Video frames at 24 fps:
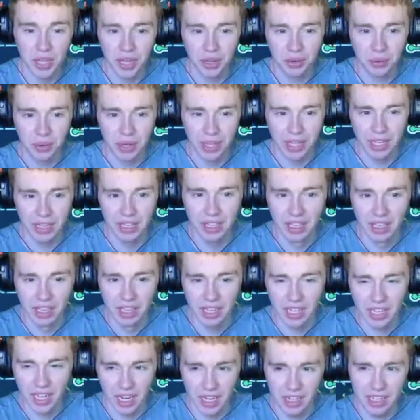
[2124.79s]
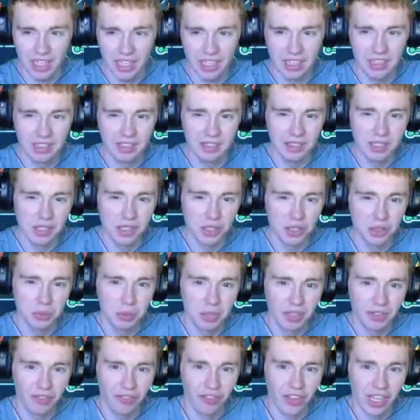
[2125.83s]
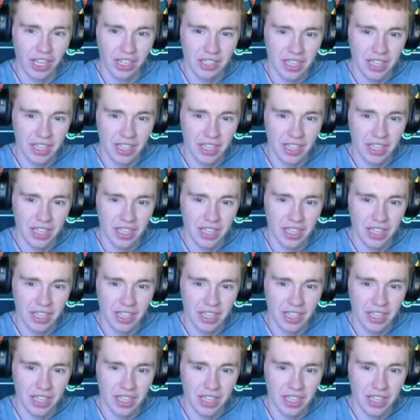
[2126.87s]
away, kind of like the lizard with the fake